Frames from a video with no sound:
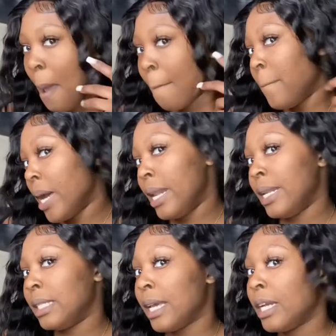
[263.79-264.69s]
But the
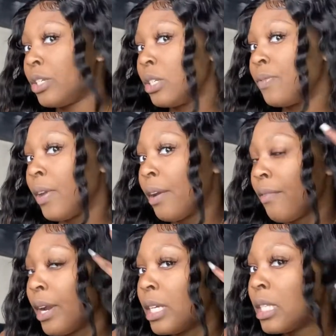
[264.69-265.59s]
texture is very,
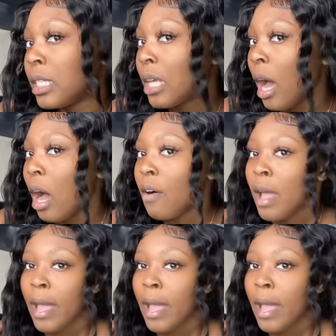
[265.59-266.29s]
very soft.